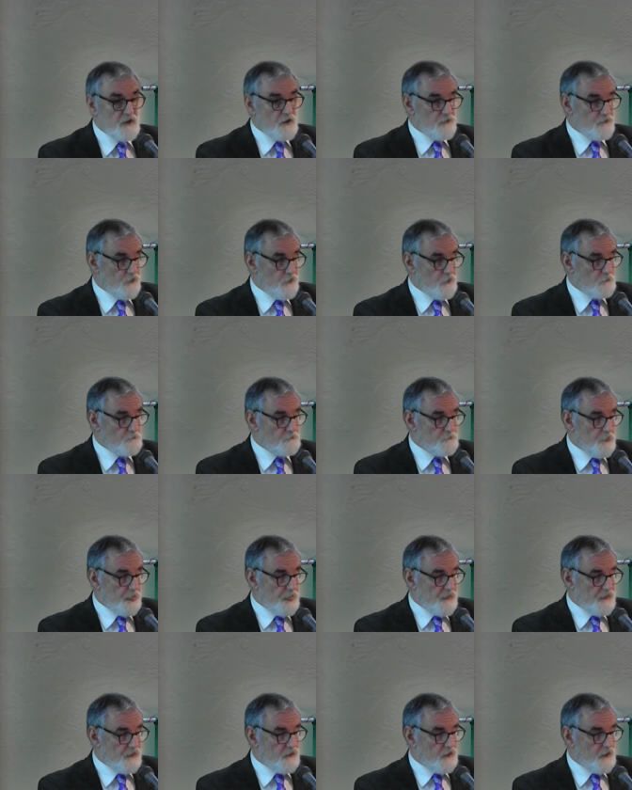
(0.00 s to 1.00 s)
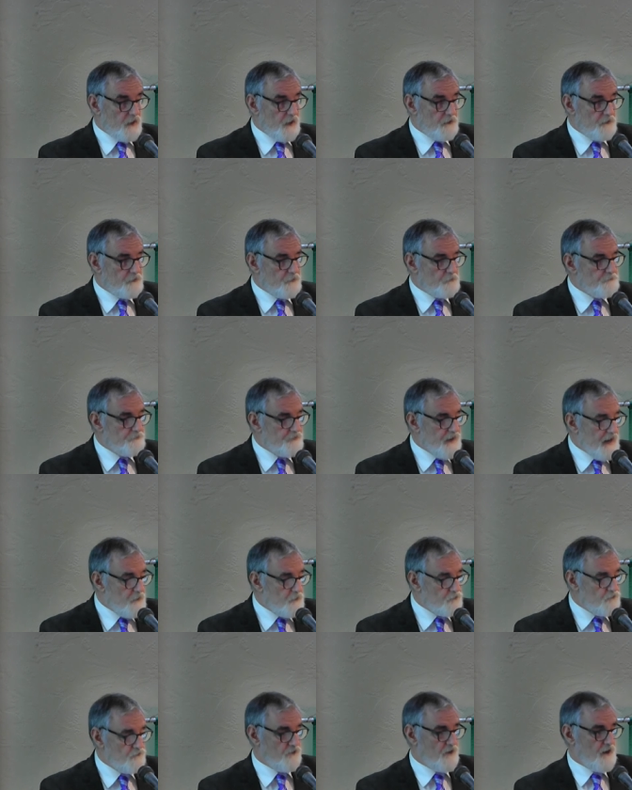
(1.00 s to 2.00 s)
So uh, the
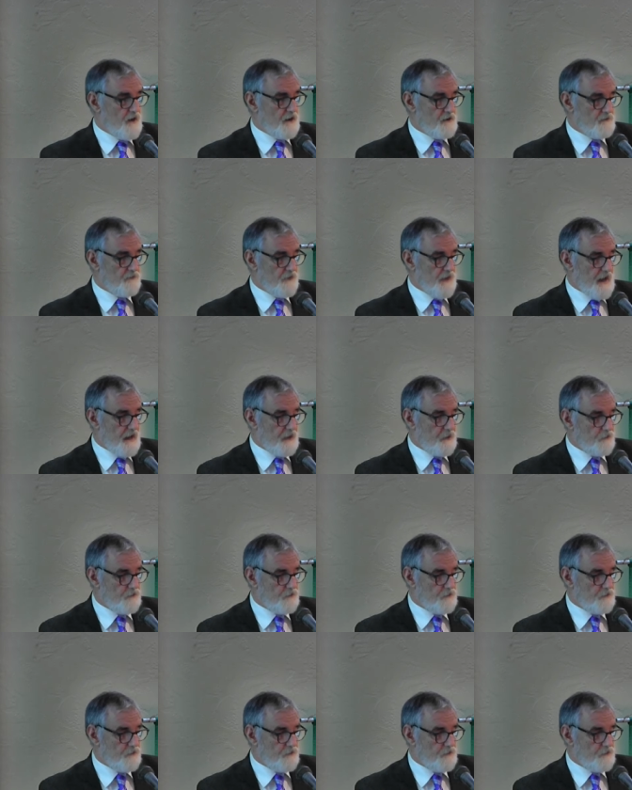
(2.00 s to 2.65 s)
downside of that